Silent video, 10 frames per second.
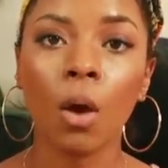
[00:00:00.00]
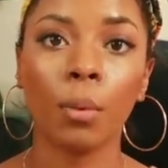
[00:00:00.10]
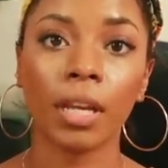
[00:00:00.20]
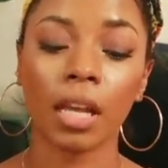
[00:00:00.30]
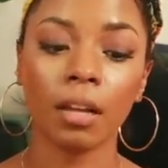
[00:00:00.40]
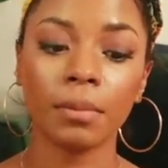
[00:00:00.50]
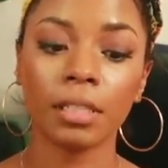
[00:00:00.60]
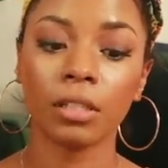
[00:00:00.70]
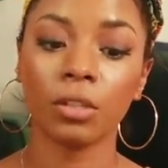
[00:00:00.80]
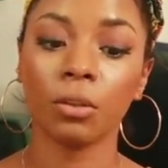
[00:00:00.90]
when it
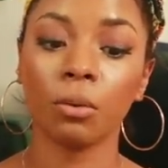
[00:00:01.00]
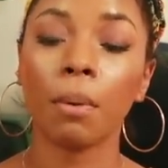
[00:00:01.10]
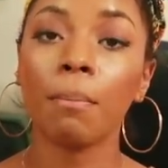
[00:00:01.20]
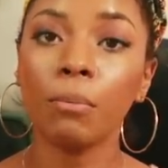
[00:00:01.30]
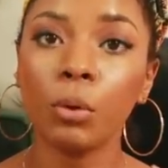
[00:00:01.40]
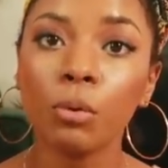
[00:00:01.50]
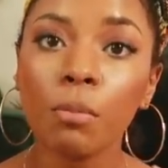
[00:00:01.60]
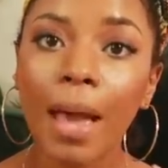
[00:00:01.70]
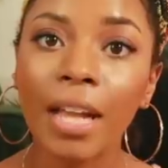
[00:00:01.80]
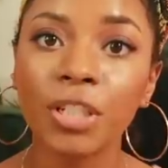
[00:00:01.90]
comes to
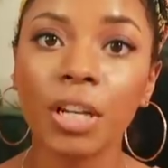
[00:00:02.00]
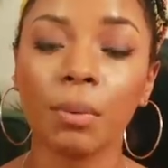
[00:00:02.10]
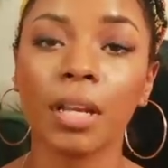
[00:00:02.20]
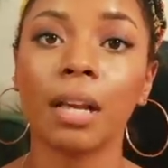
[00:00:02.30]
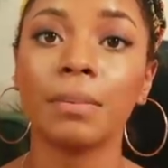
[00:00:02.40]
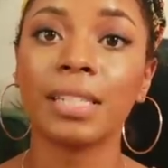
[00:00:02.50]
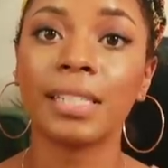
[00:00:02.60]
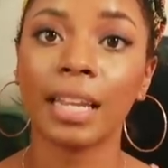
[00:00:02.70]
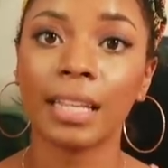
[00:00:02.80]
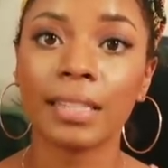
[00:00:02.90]
moon magic, when it comes to
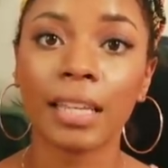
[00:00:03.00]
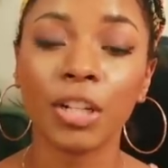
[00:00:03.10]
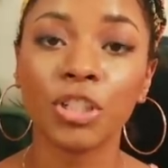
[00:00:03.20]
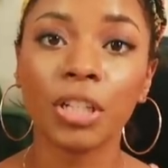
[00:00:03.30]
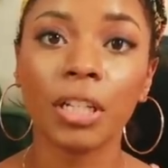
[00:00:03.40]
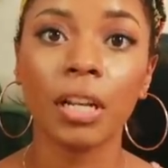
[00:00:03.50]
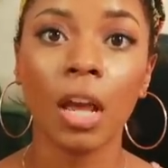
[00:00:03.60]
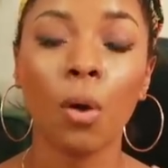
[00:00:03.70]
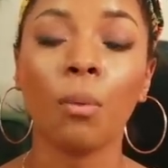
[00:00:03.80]
setting intention,